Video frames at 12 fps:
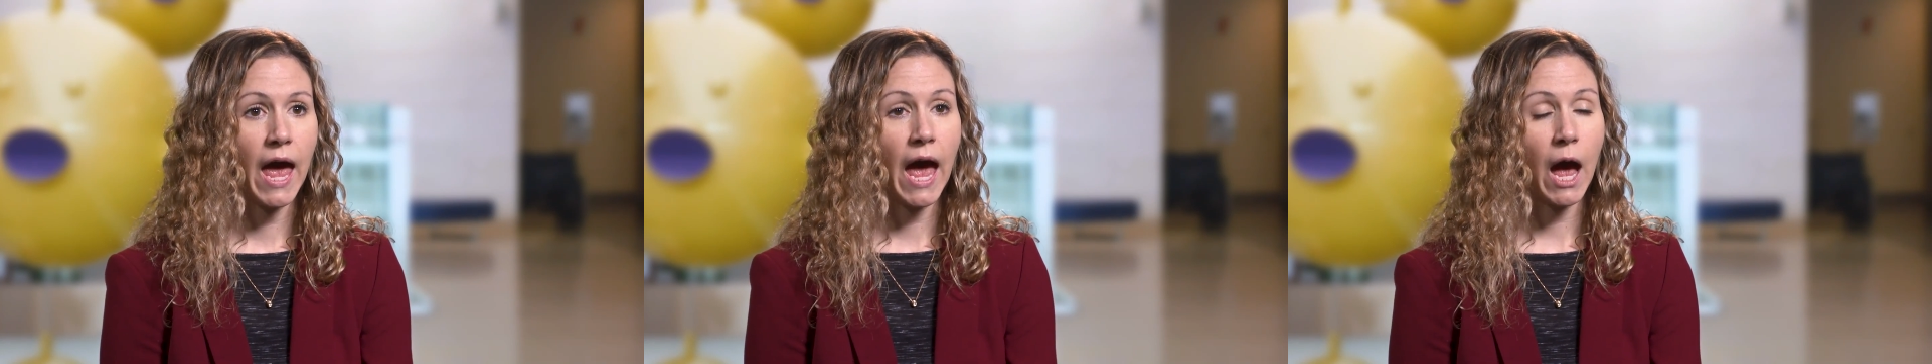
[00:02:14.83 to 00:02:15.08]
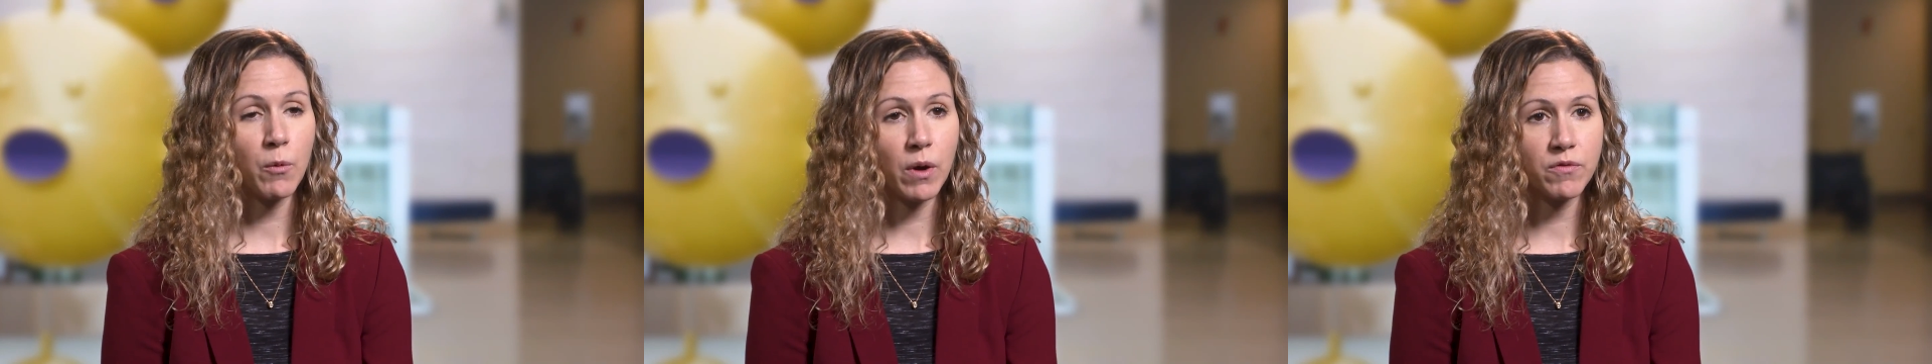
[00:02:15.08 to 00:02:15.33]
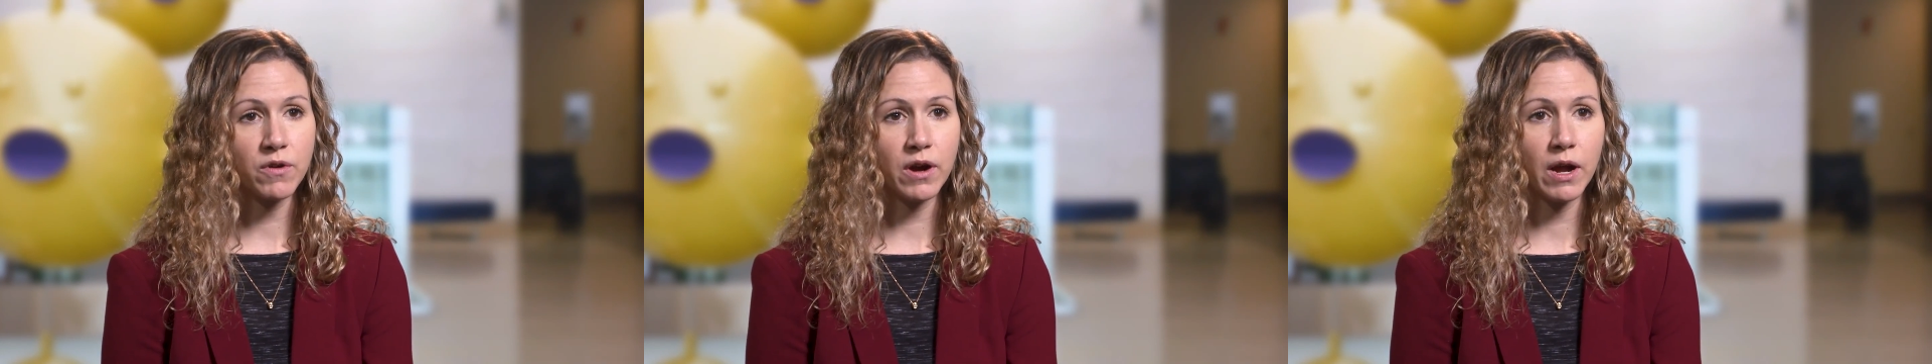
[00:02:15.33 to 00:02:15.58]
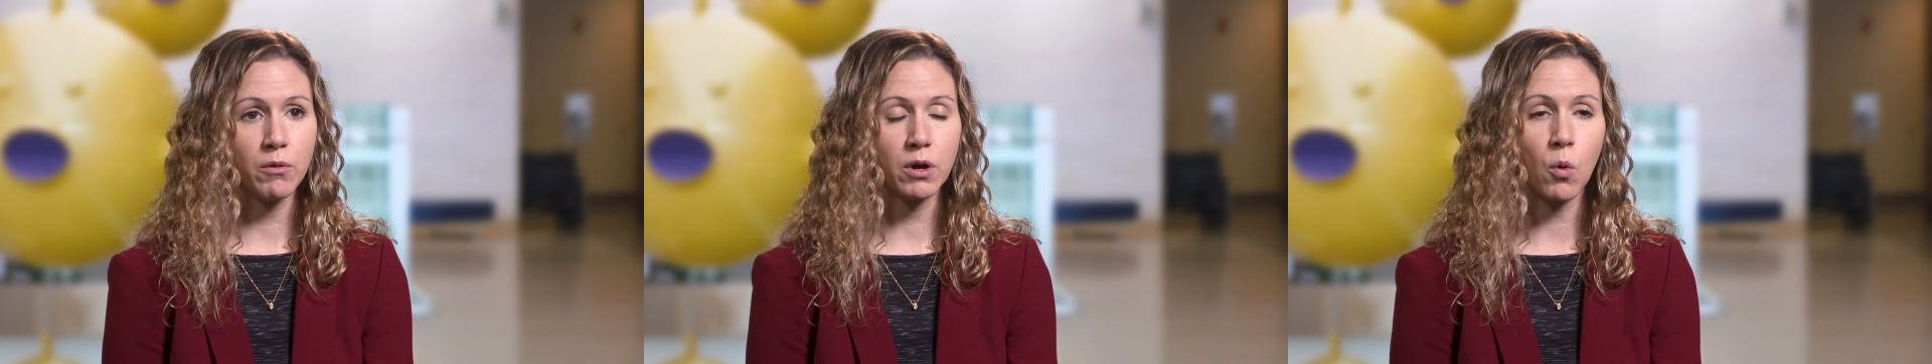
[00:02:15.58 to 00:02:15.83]
However,
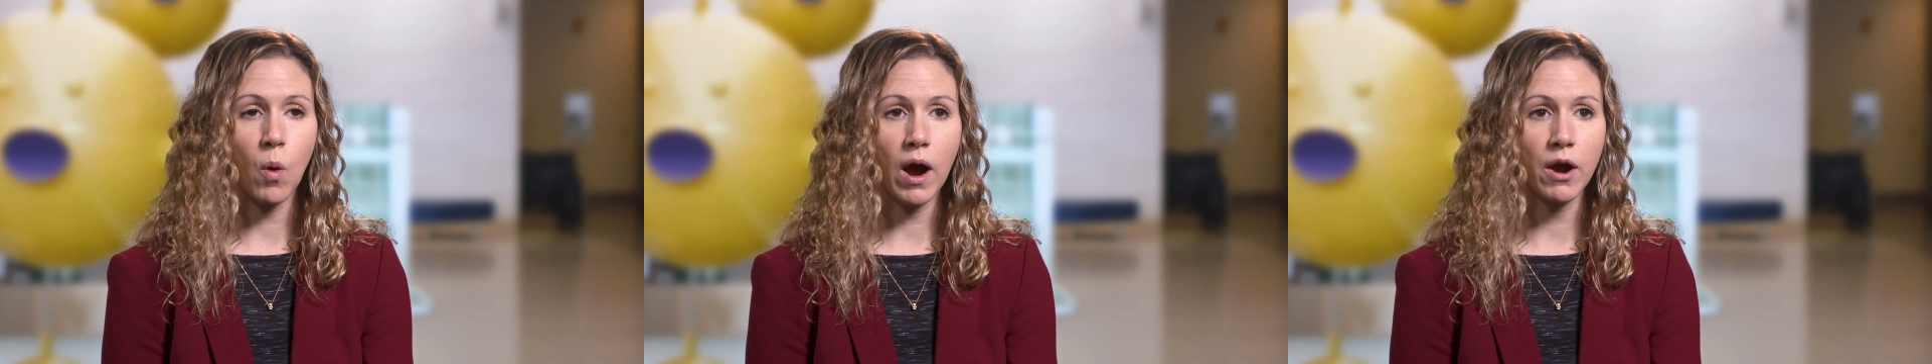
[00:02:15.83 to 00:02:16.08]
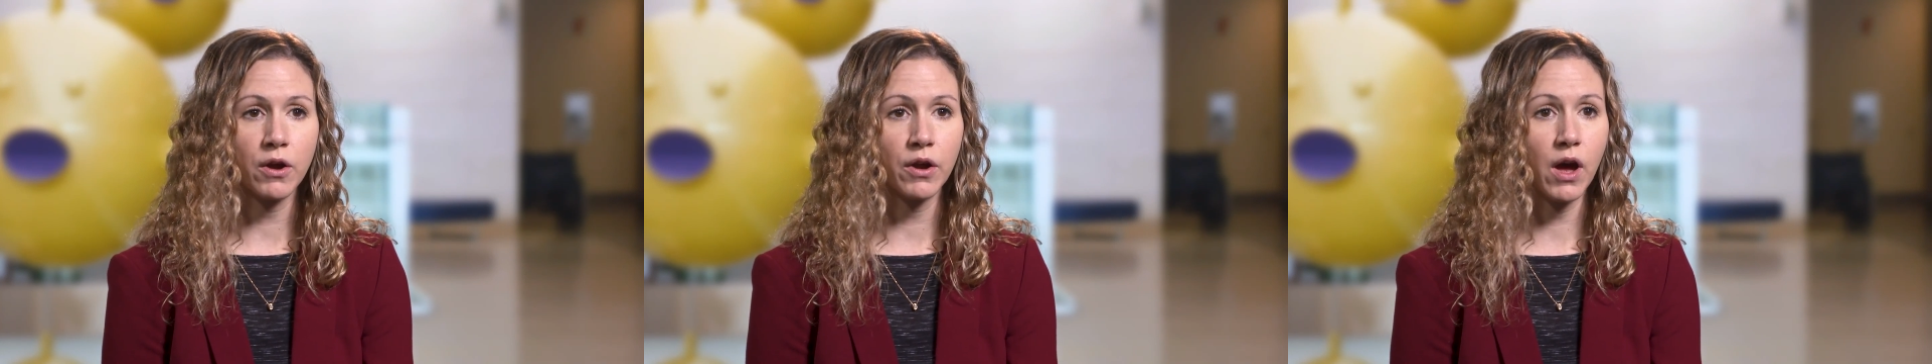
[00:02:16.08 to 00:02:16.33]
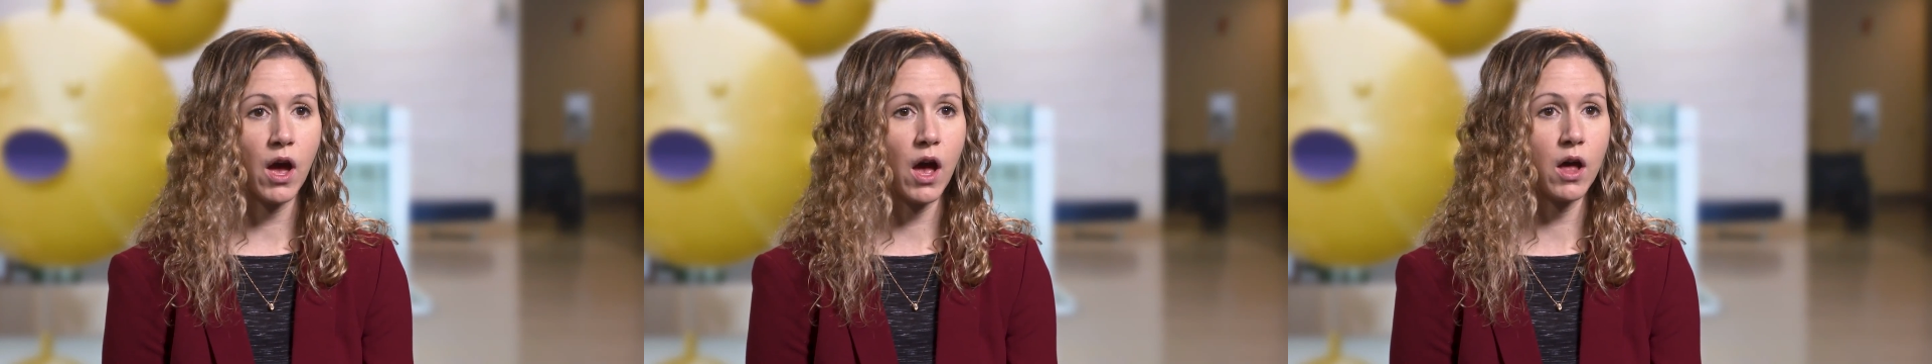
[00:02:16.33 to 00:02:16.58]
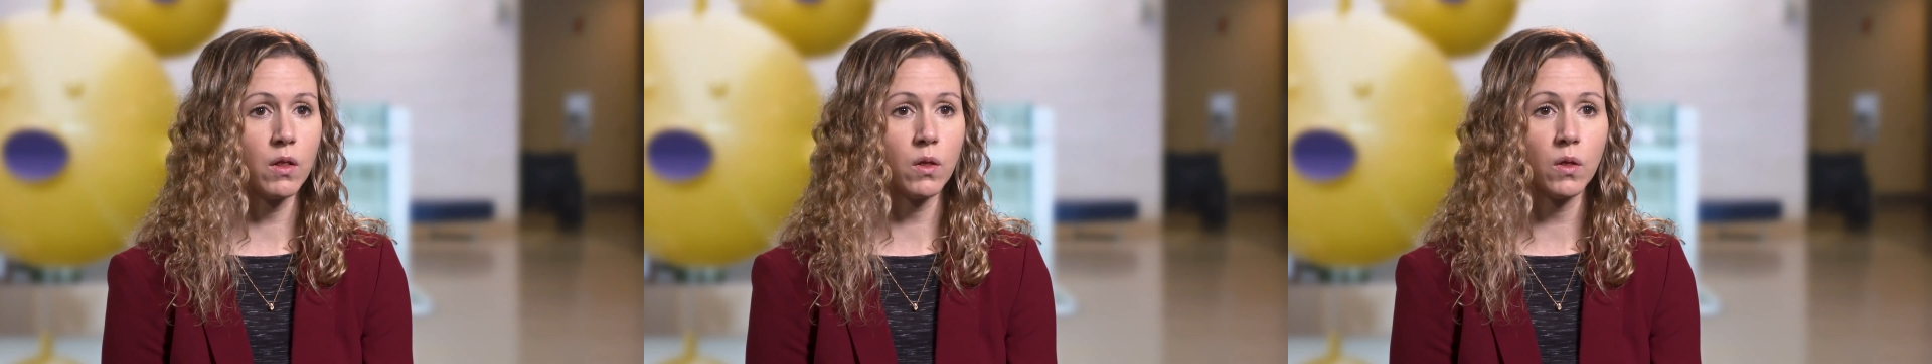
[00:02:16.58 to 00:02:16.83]
it required
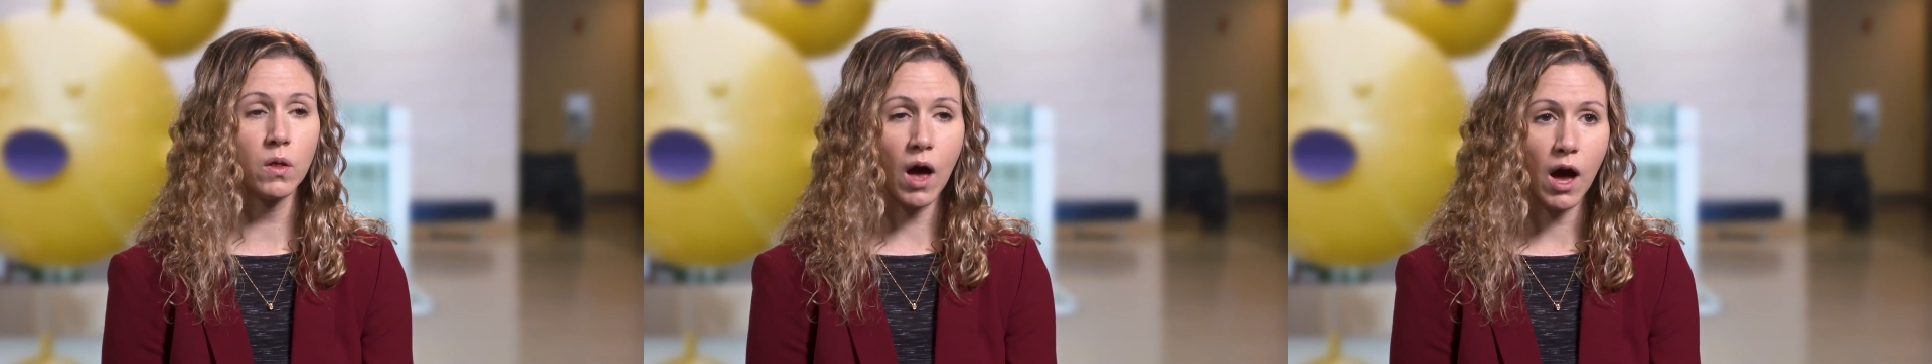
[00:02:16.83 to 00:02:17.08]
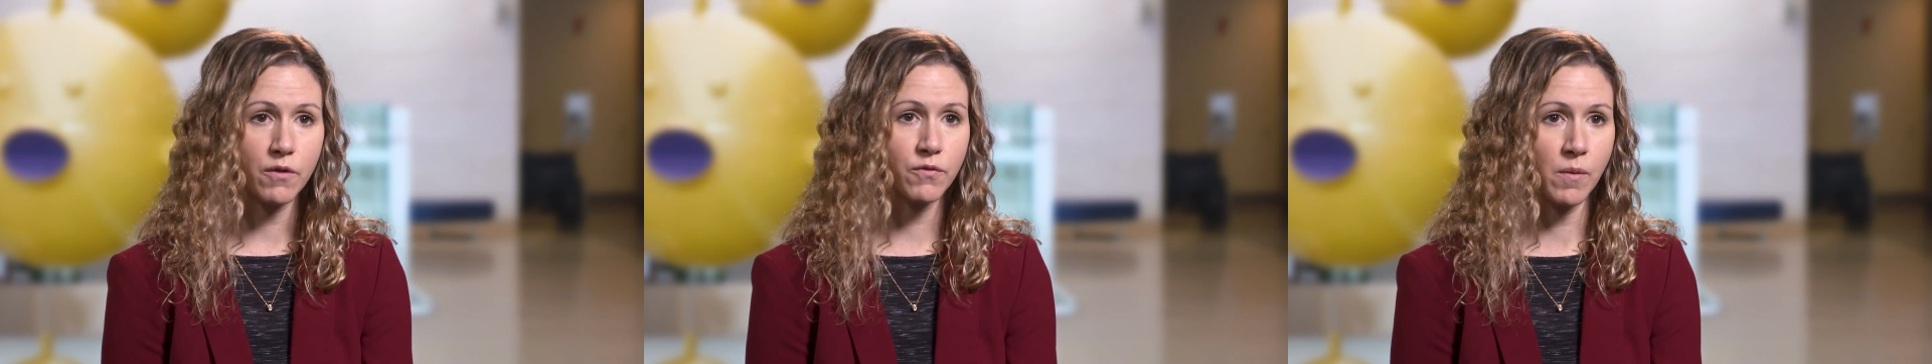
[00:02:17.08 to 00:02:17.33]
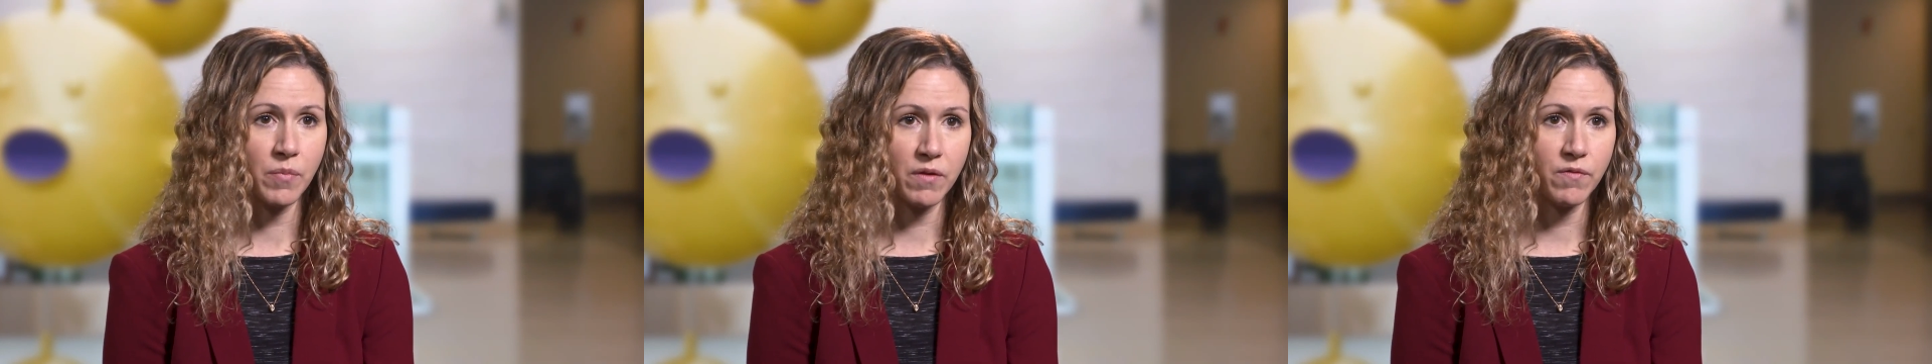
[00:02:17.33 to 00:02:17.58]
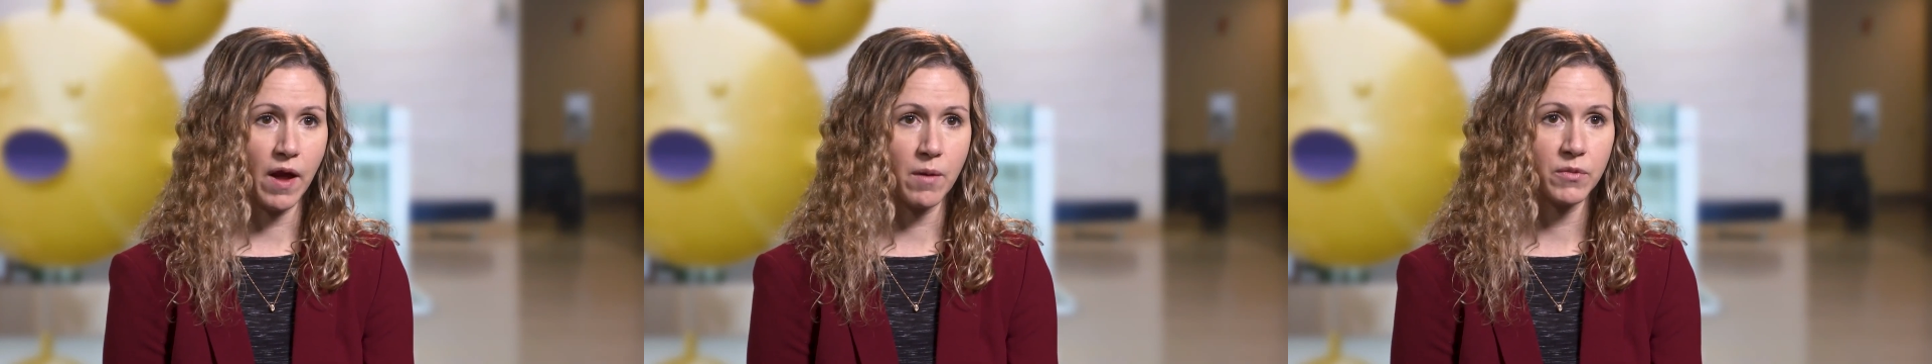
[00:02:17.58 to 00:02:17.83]
a lot from the
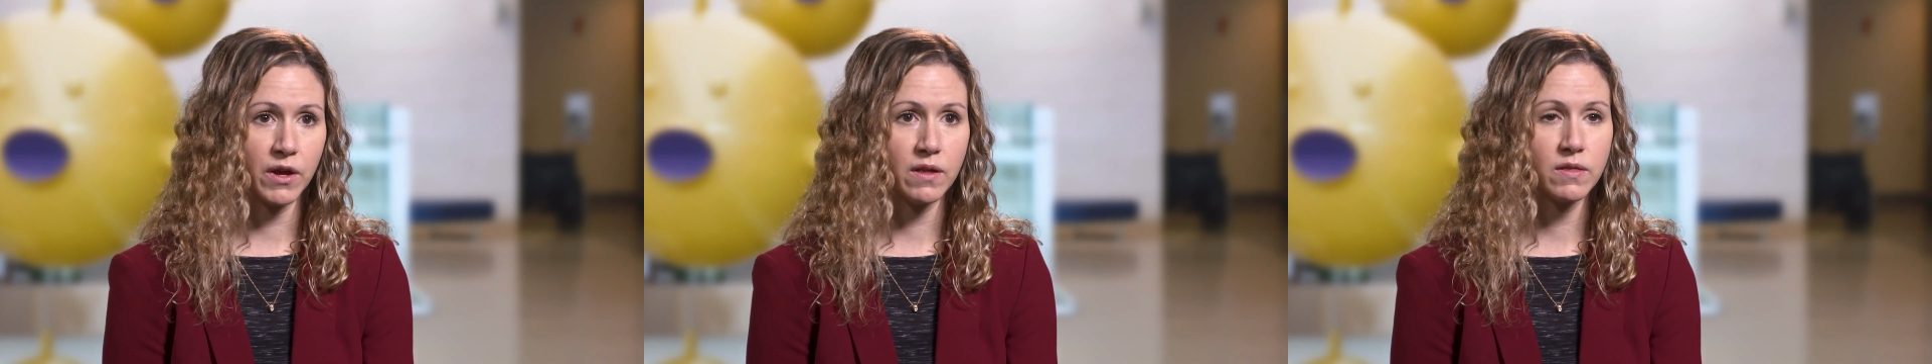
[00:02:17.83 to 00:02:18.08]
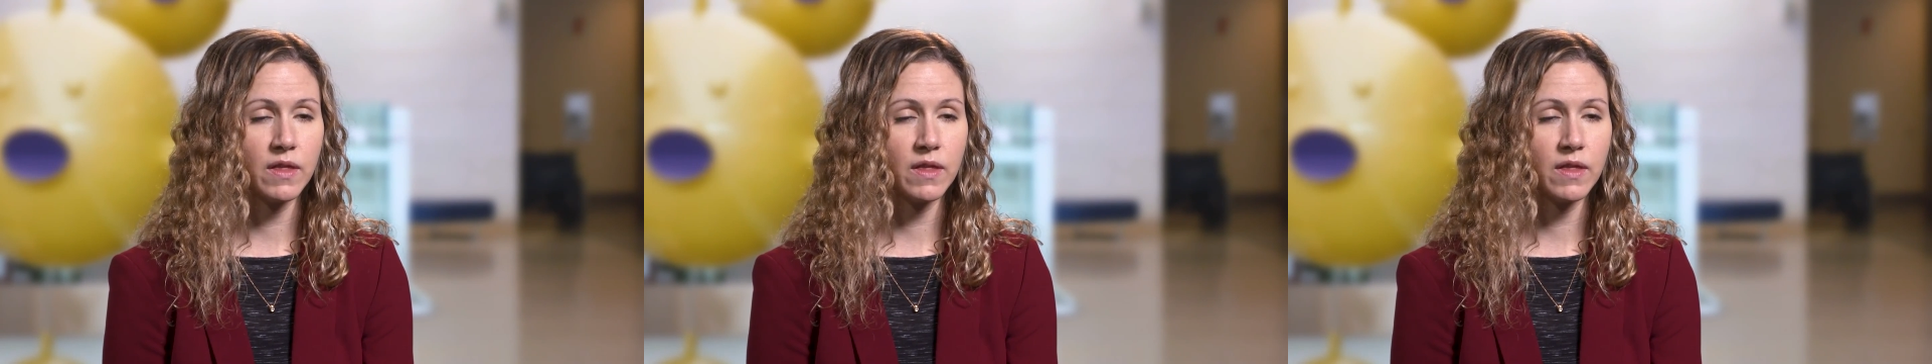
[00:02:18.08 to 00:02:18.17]
family.